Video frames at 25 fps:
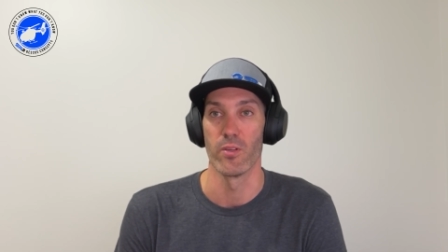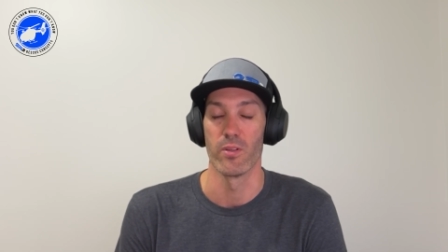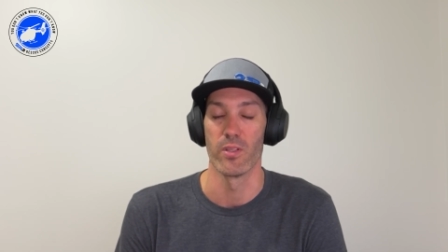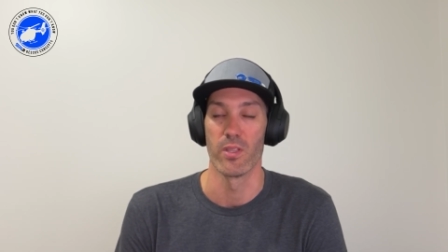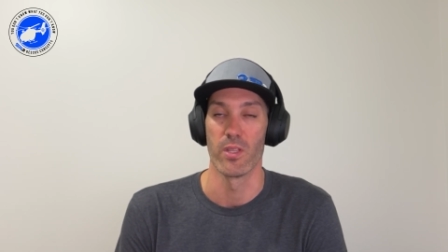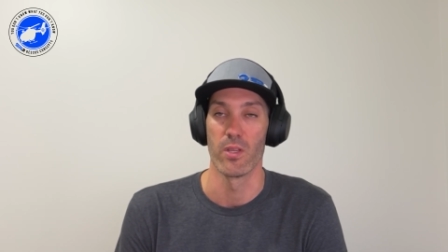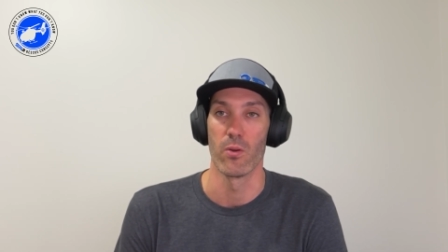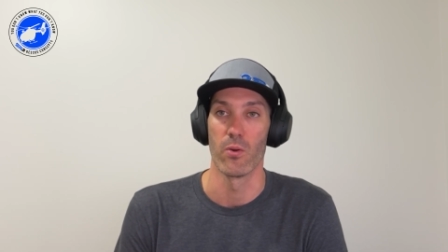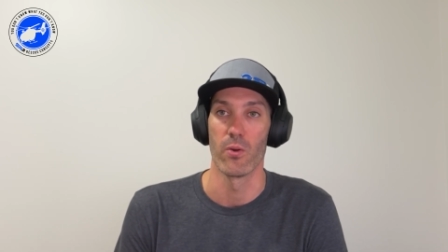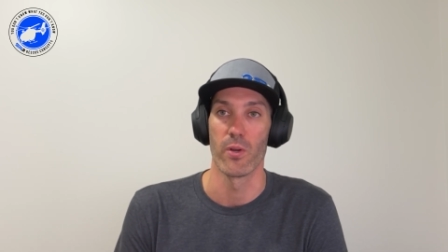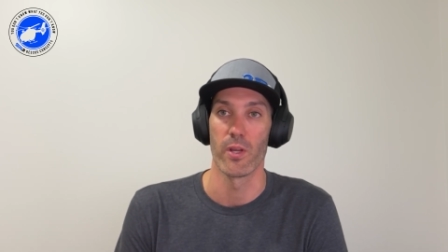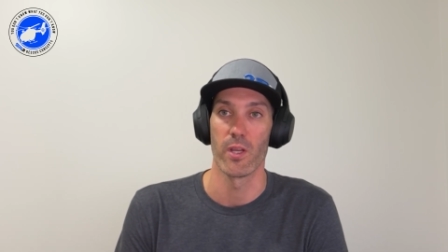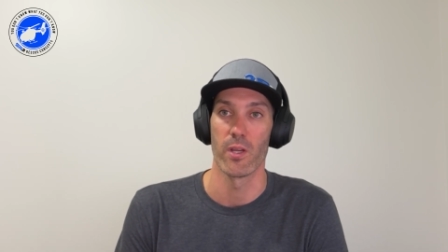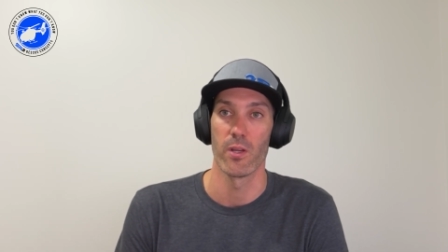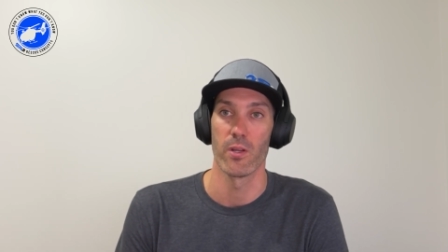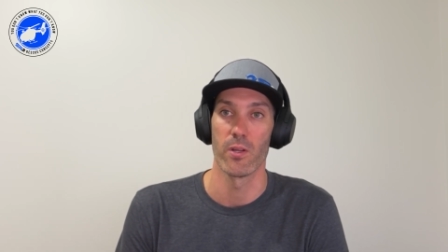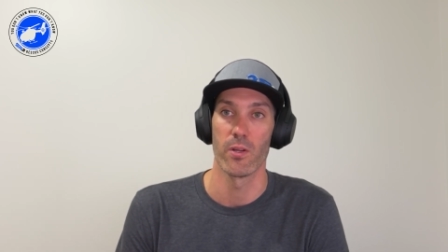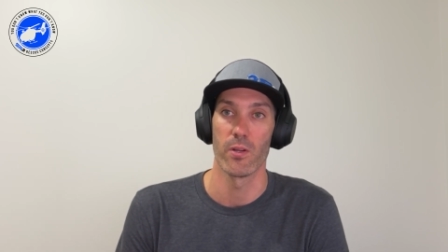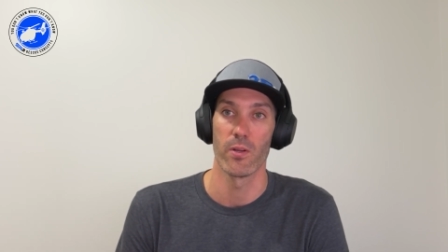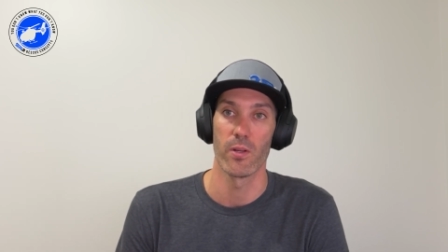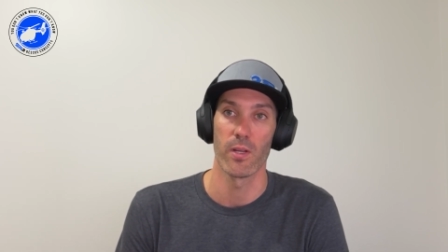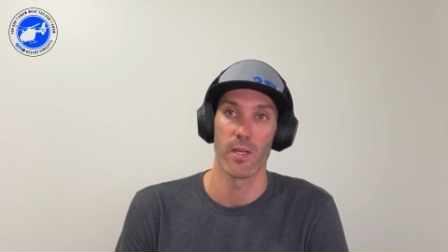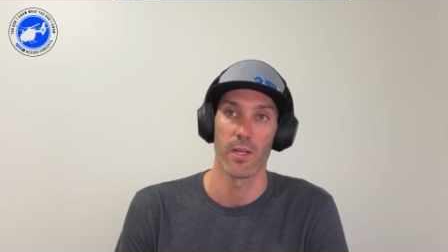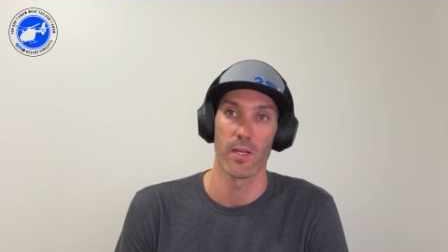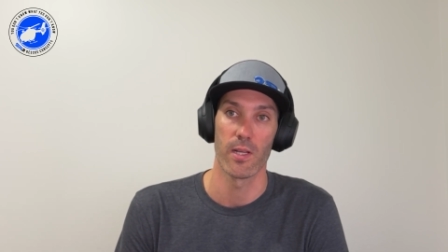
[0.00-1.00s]
and the
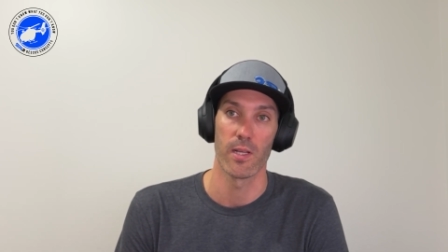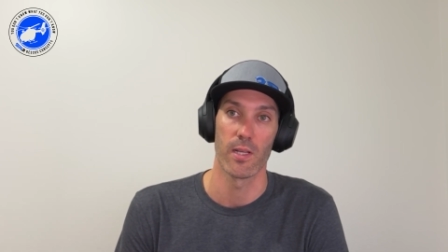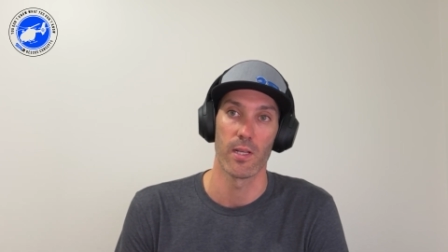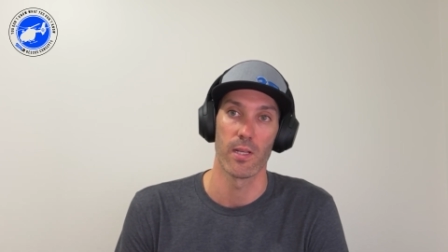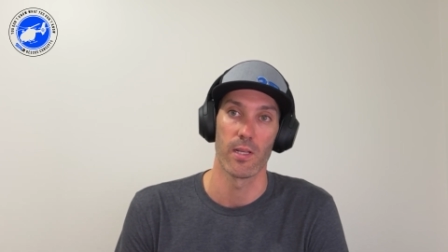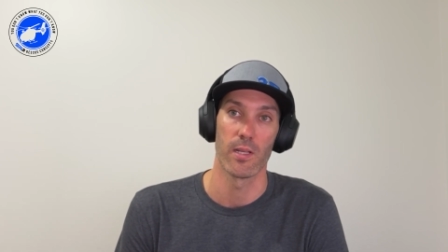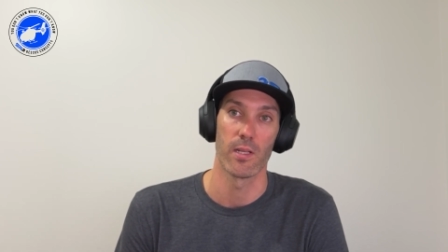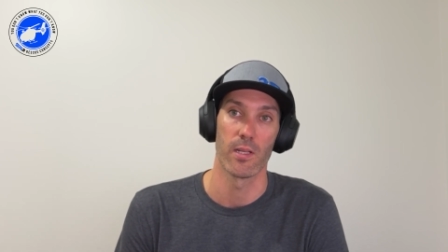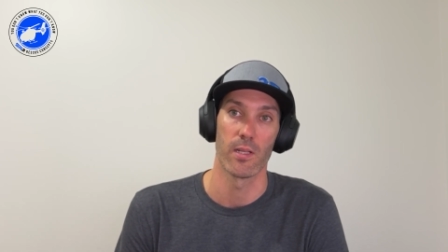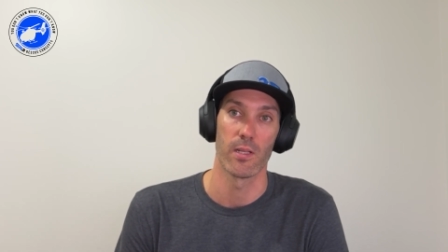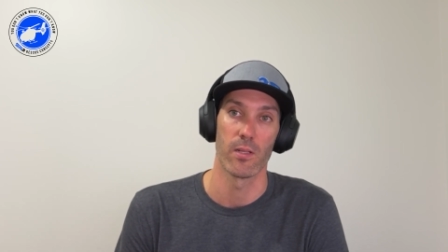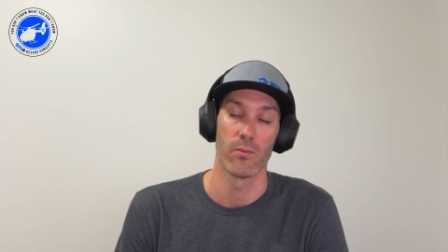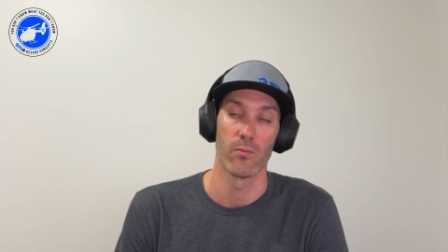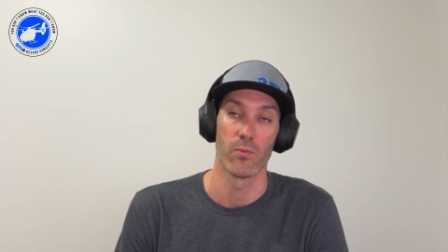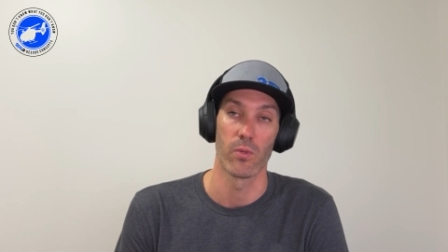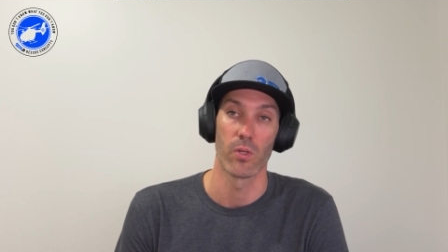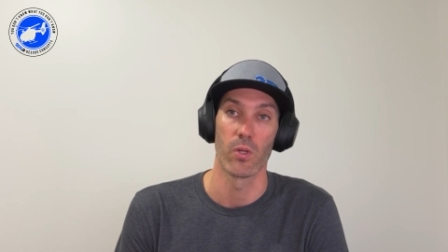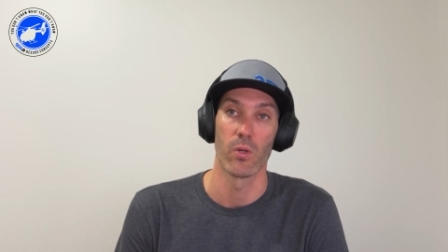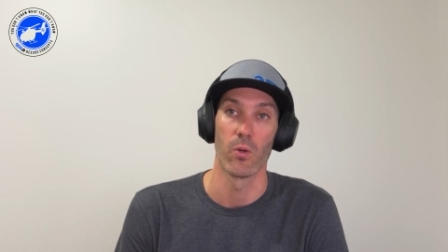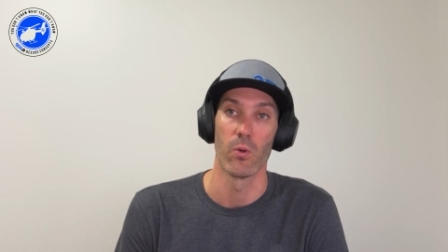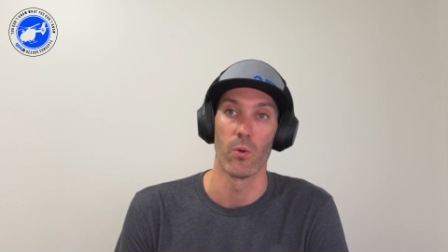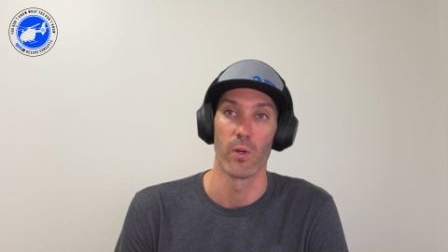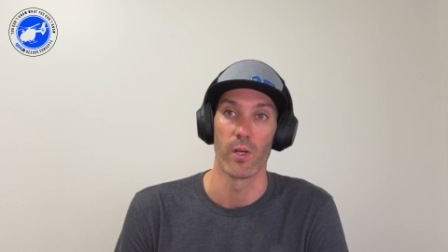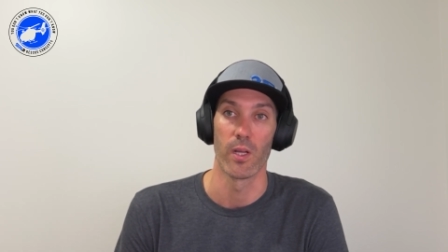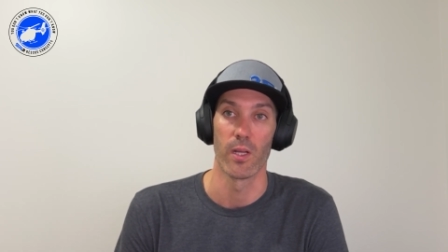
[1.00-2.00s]
audio
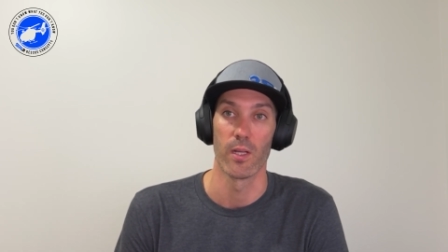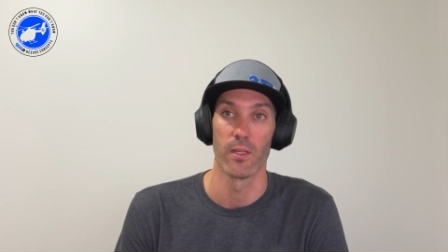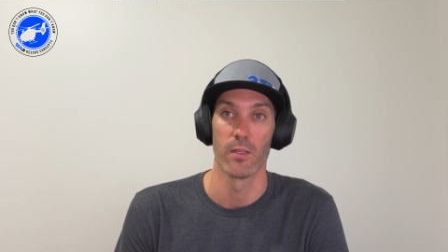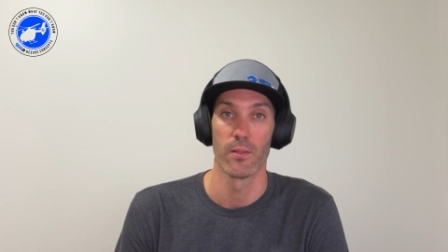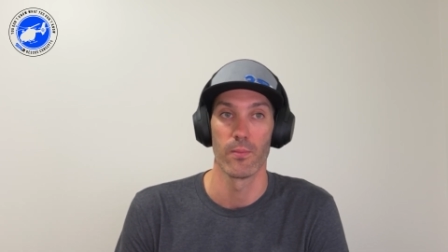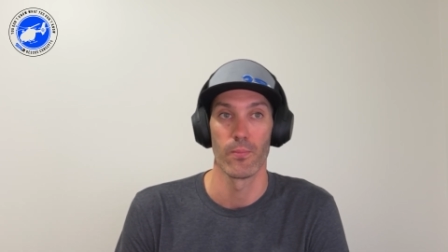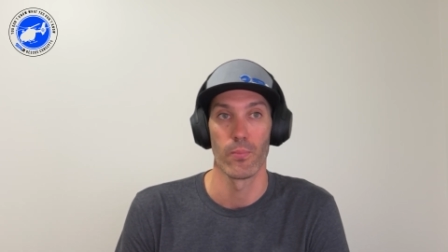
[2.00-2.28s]
recorder,